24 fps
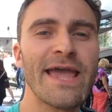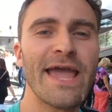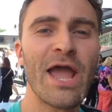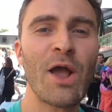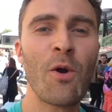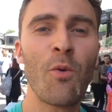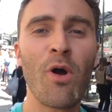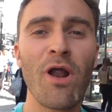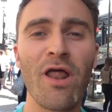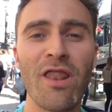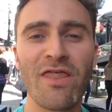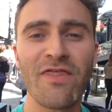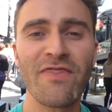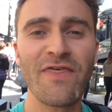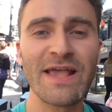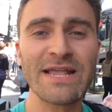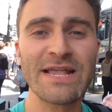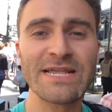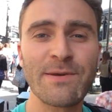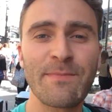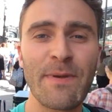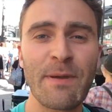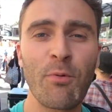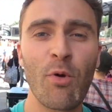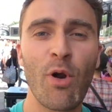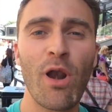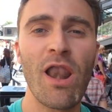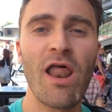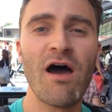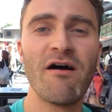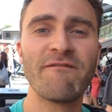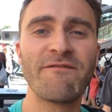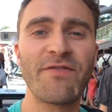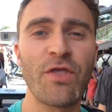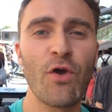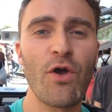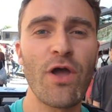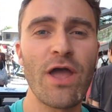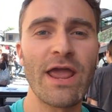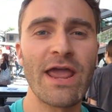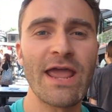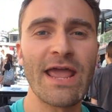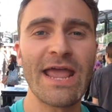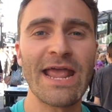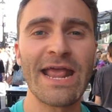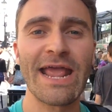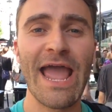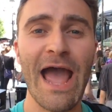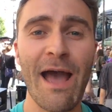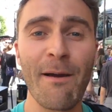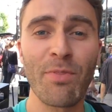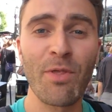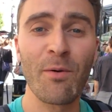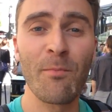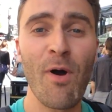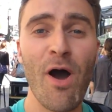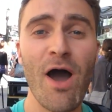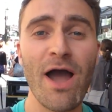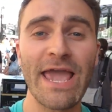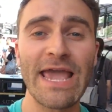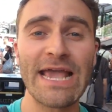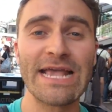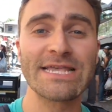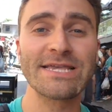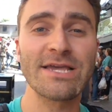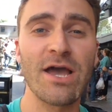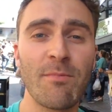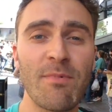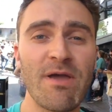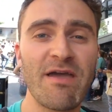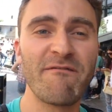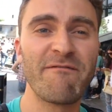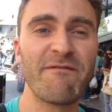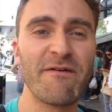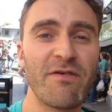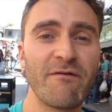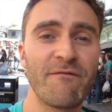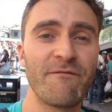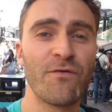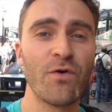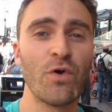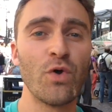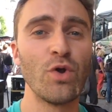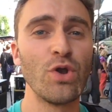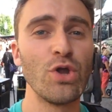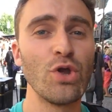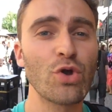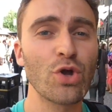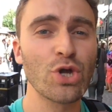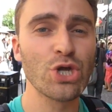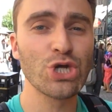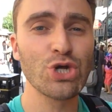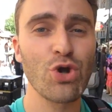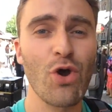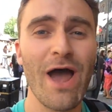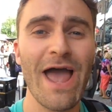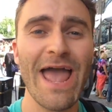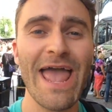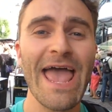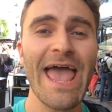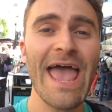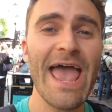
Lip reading: Okay, one of the things that people love doing in Camden Market is come here for the food. You can try